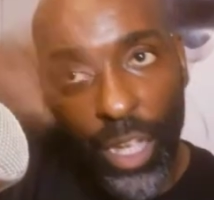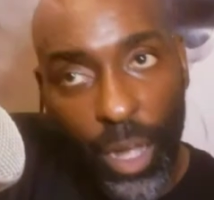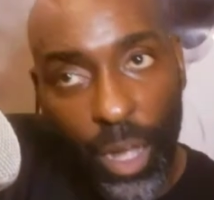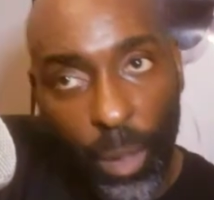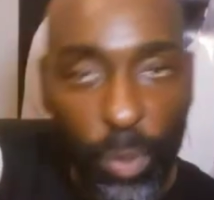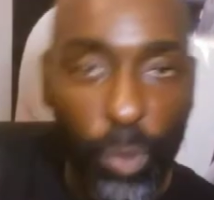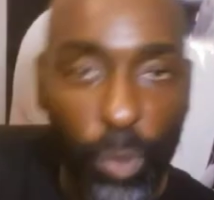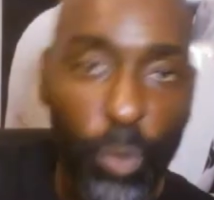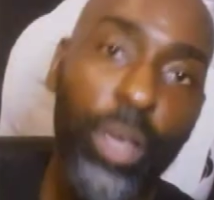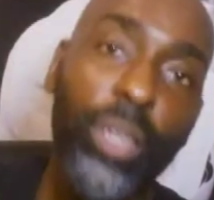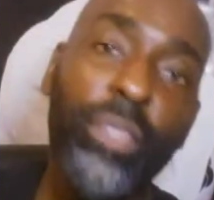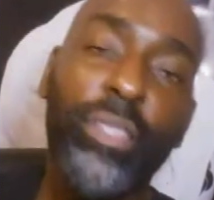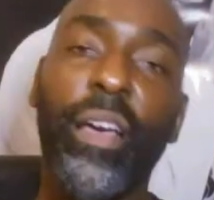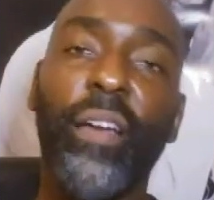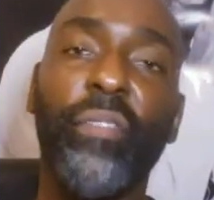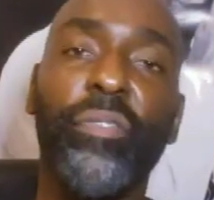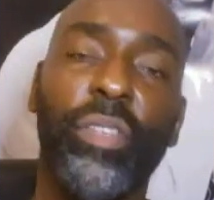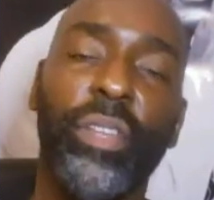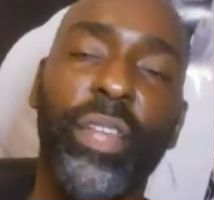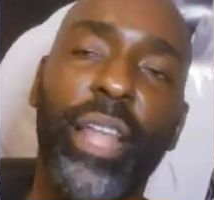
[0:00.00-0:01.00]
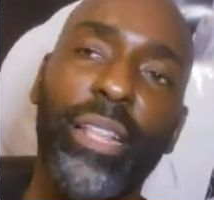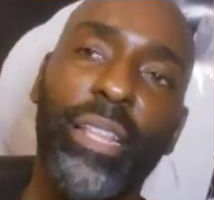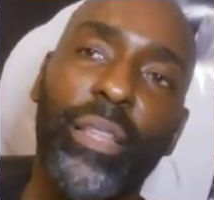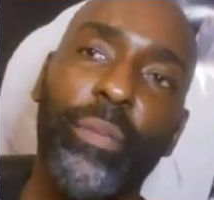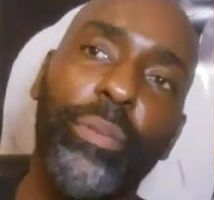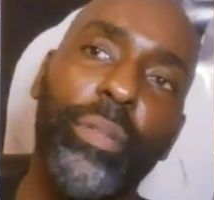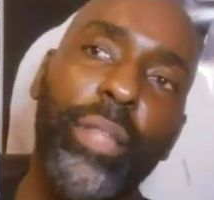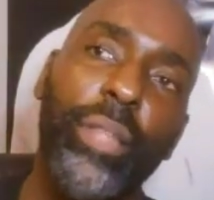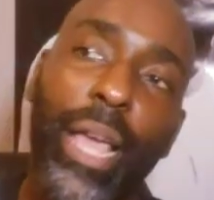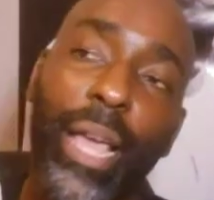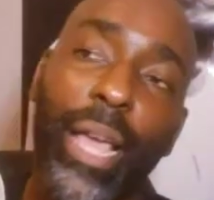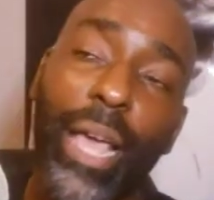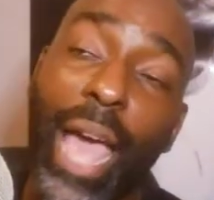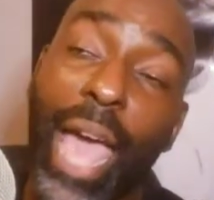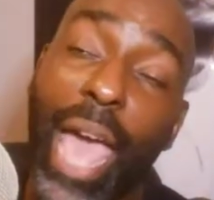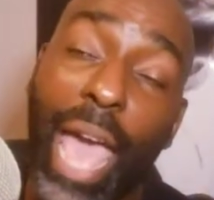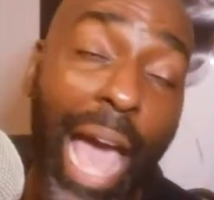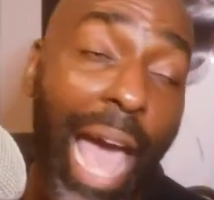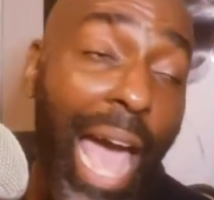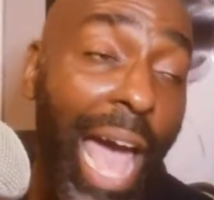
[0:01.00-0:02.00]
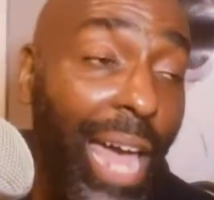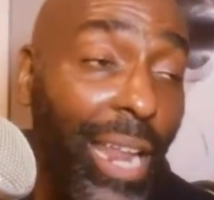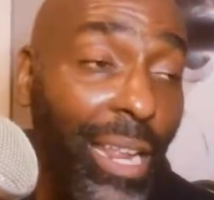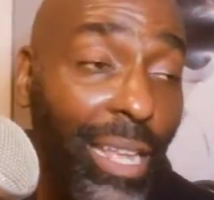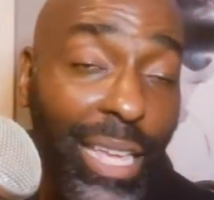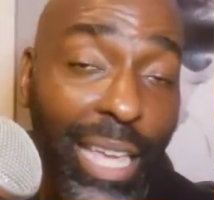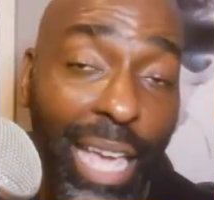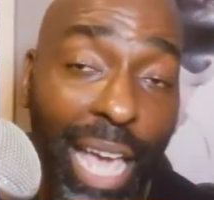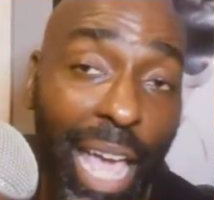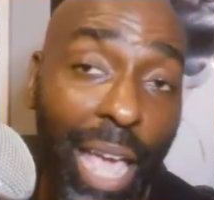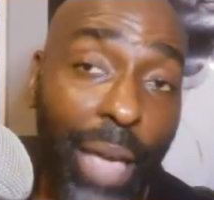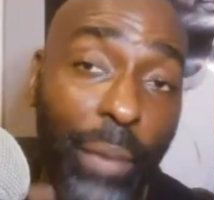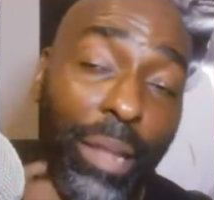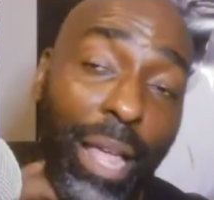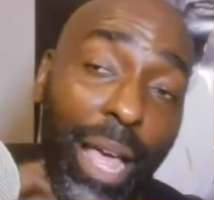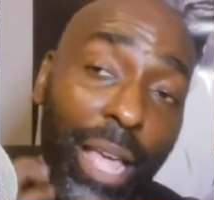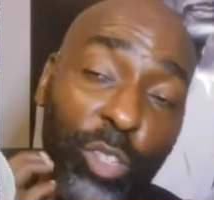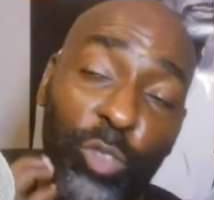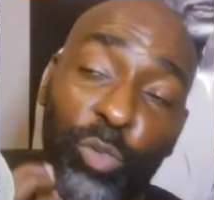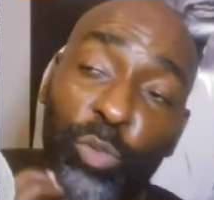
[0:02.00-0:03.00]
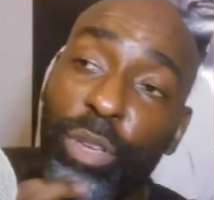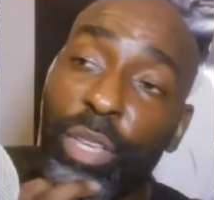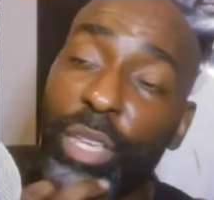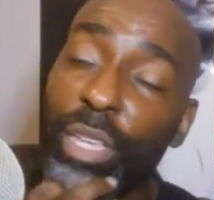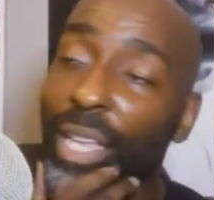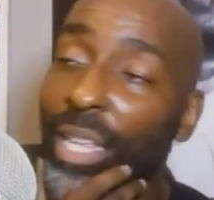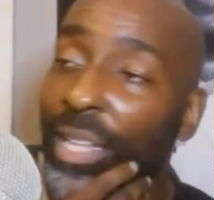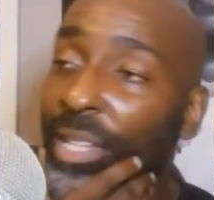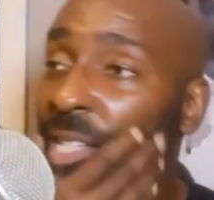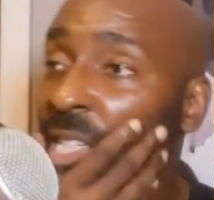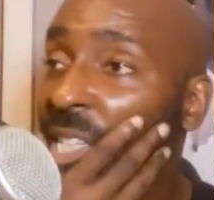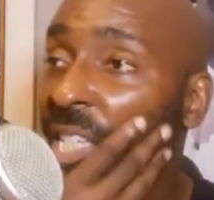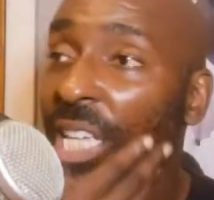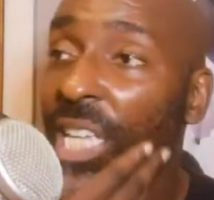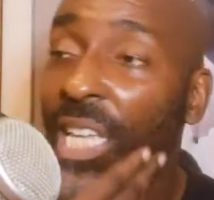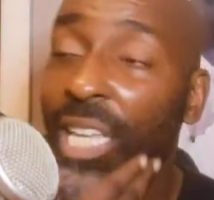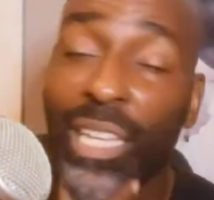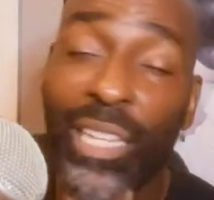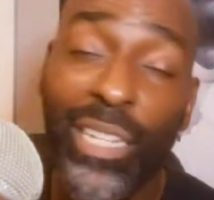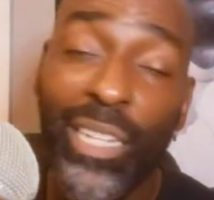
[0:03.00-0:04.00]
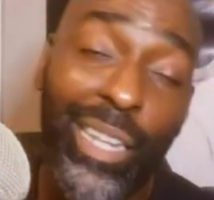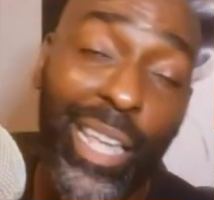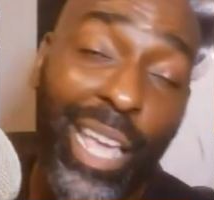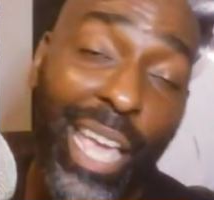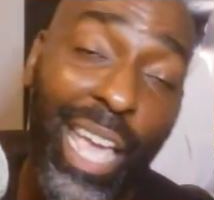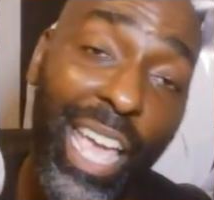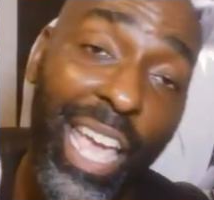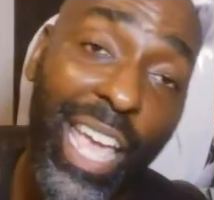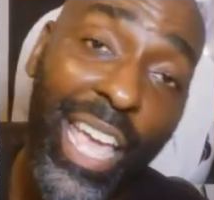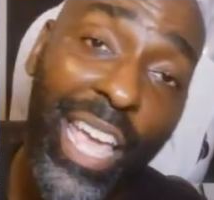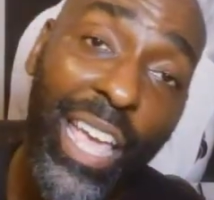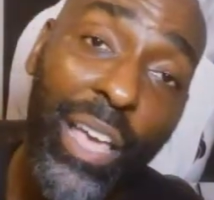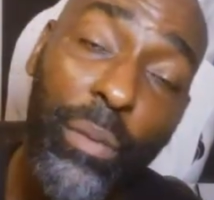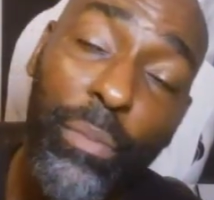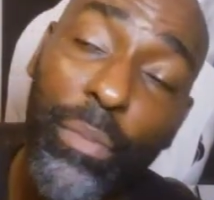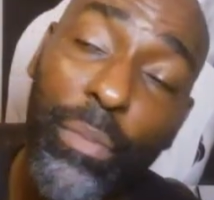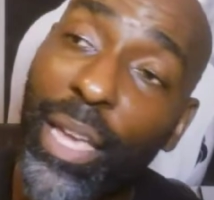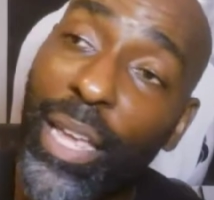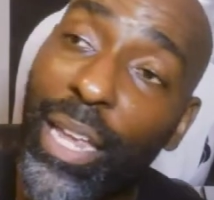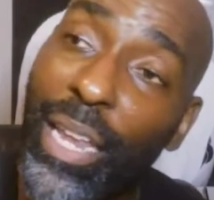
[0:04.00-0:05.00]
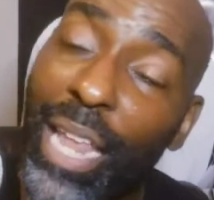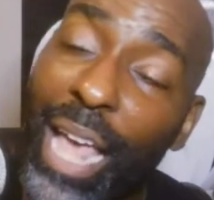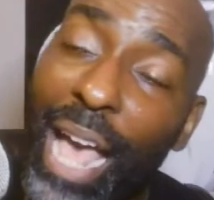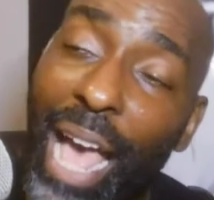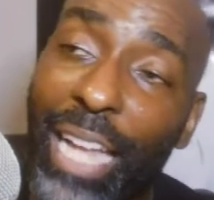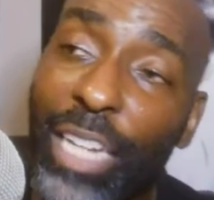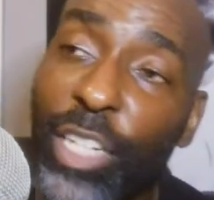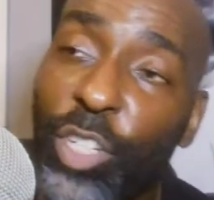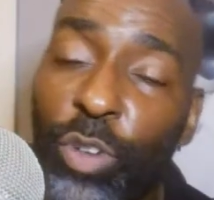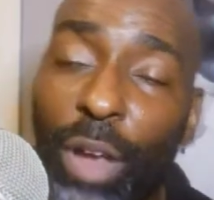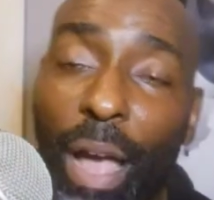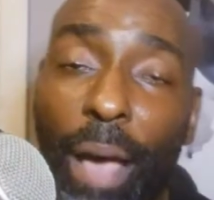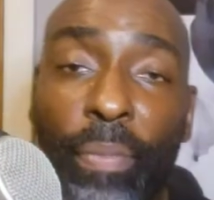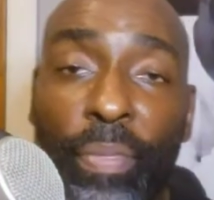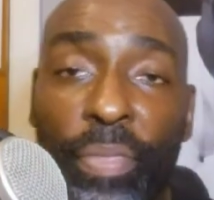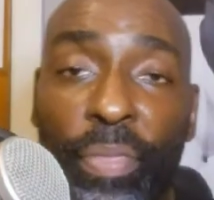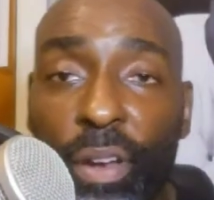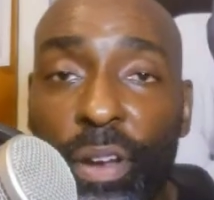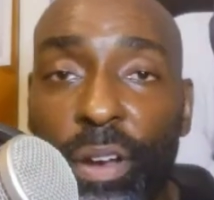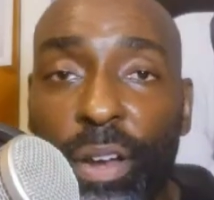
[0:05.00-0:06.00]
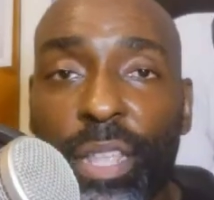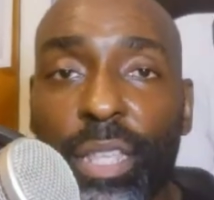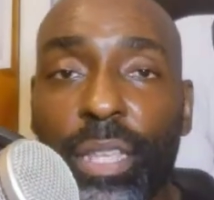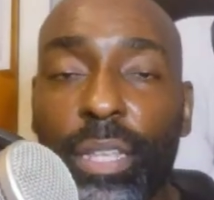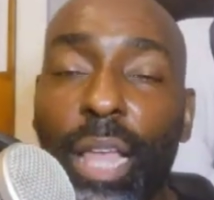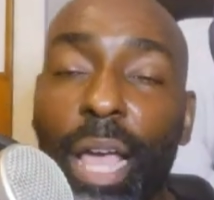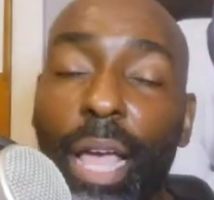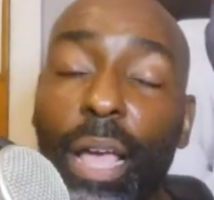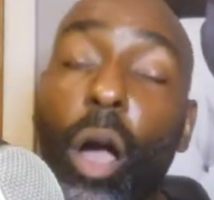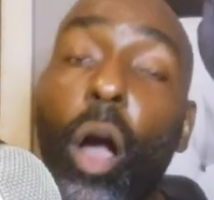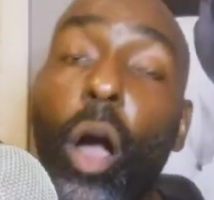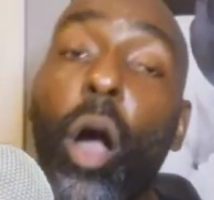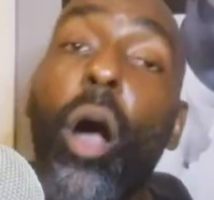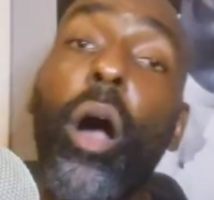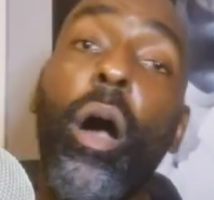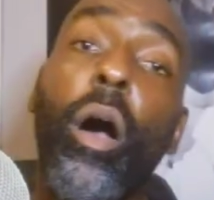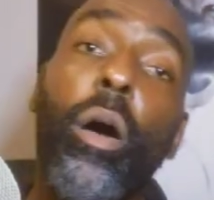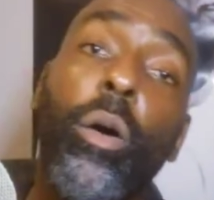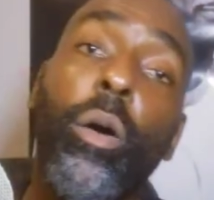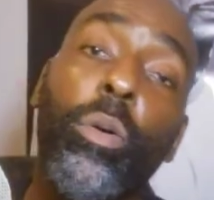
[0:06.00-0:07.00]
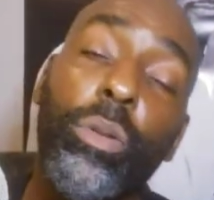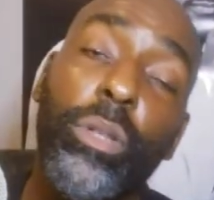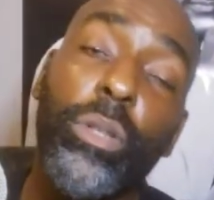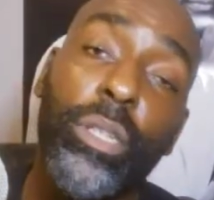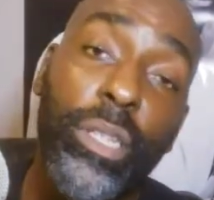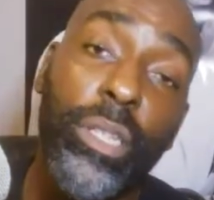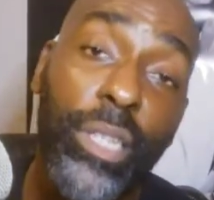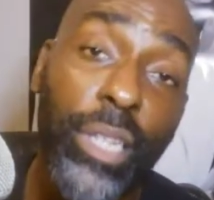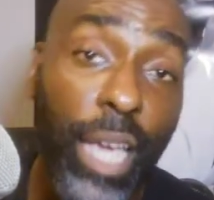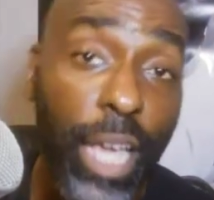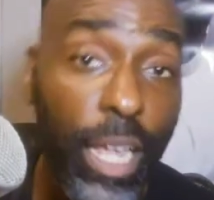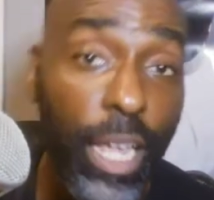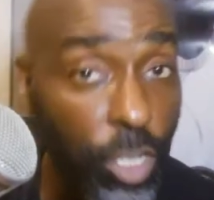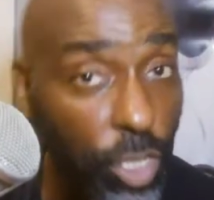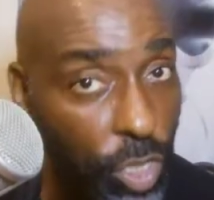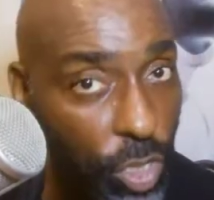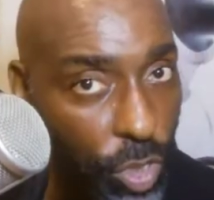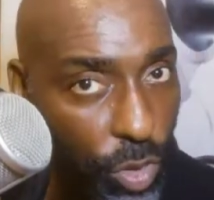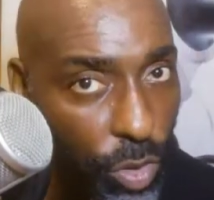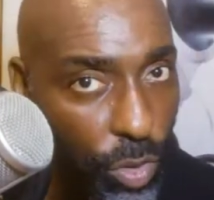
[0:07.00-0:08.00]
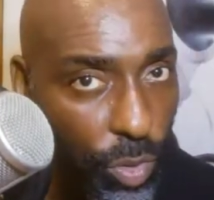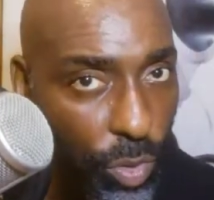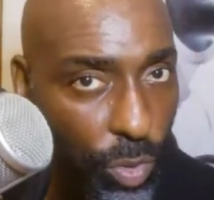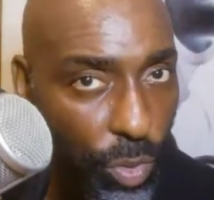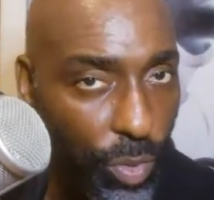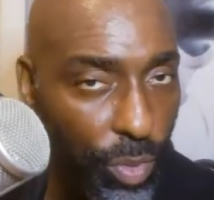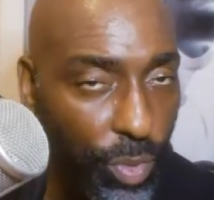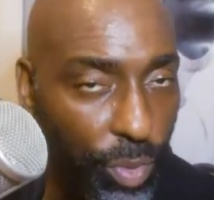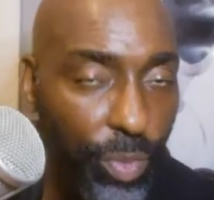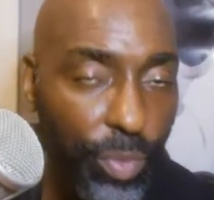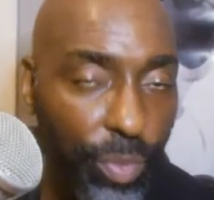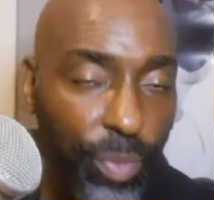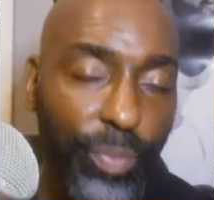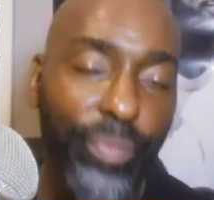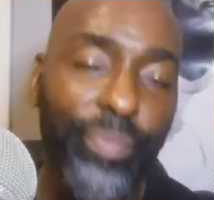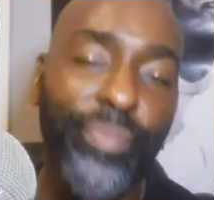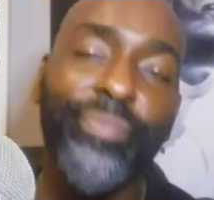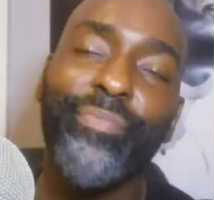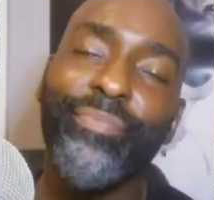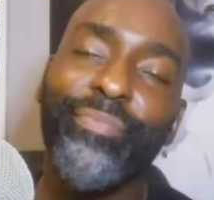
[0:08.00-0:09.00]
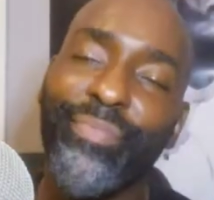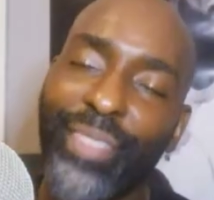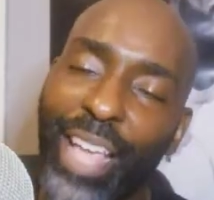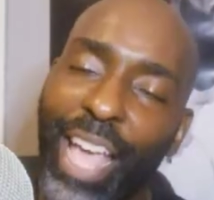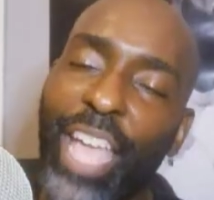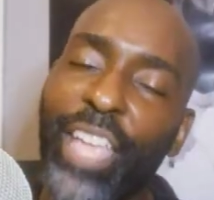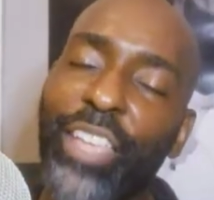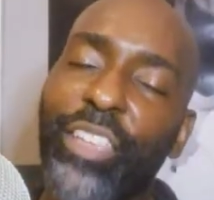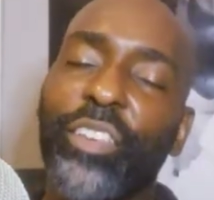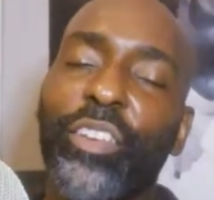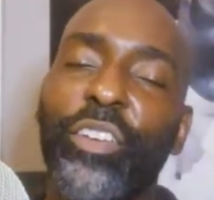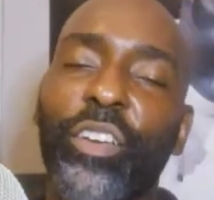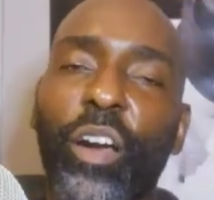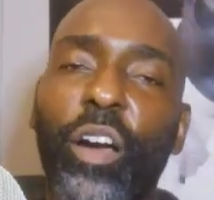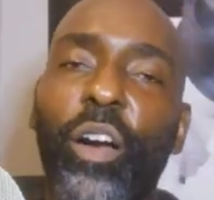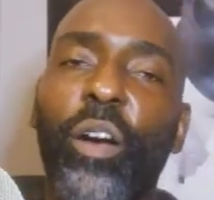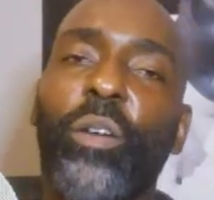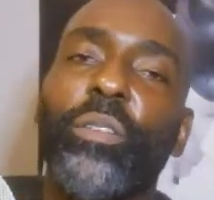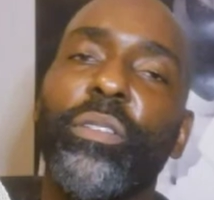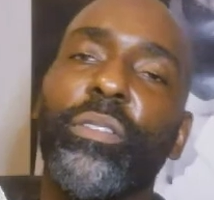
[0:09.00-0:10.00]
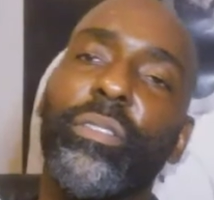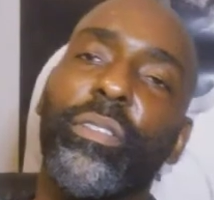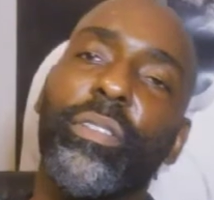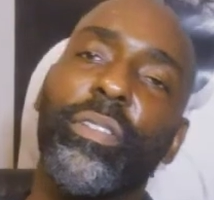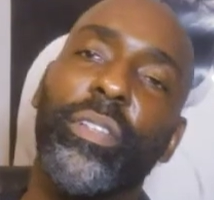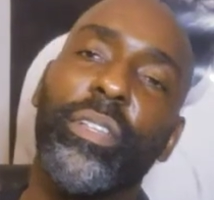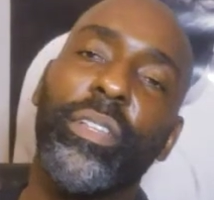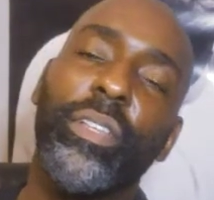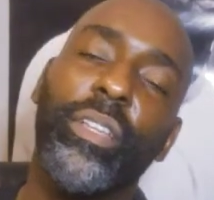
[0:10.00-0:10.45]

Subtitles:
A couple of weeks after that, they'd be like, hey, I had a game last week and damn, man, I dropped 30. Like, oh, did you? There you go.